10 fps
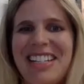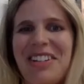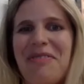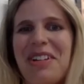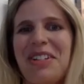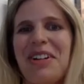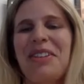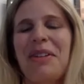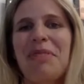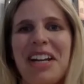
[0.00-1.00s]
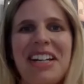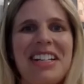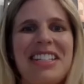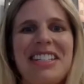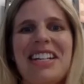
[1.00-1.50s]
So we started the
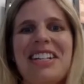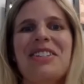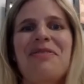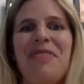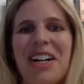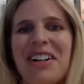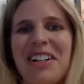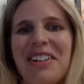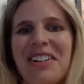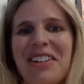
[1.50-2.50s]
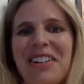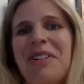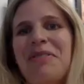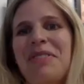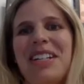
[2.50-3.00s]
planning stages very early,
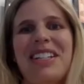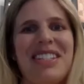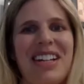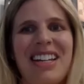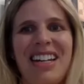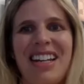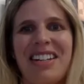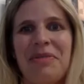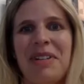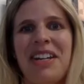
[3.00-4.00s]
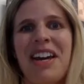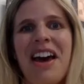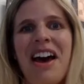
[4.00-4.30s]
which was exciting because we